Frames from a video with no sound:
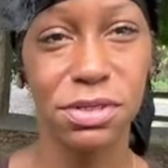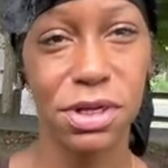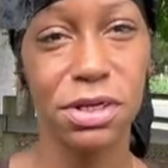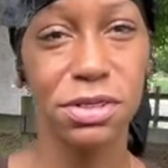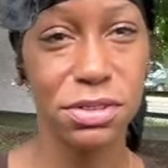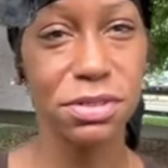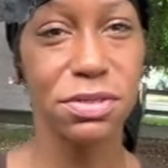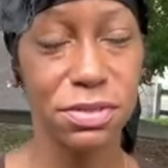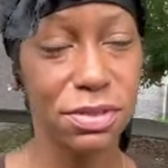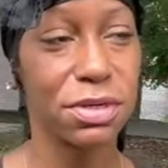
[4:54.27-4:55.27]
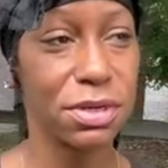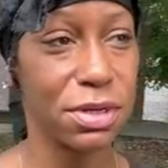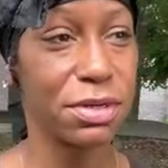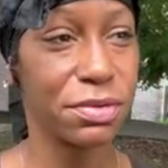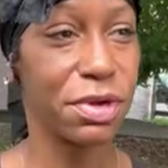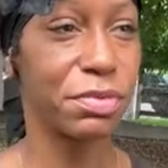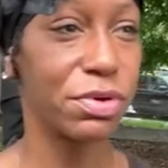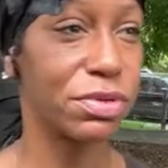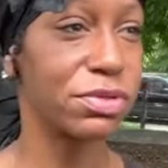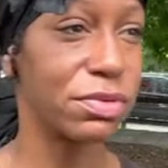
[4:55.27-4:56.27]
That's that I'm
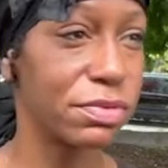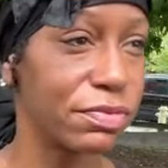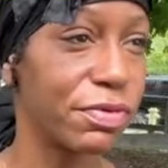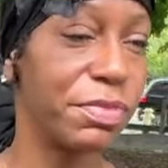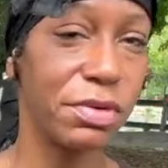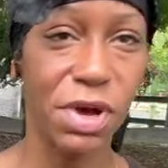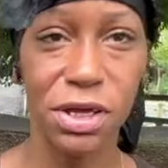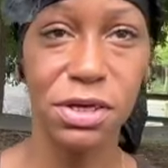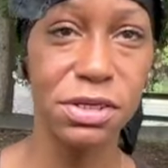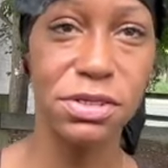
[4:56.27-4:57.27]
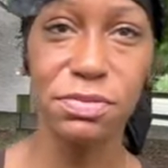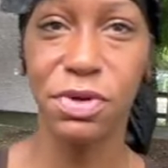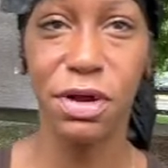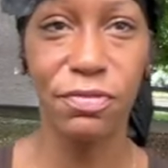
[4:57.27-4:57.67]
going through for me and my kids, whatever.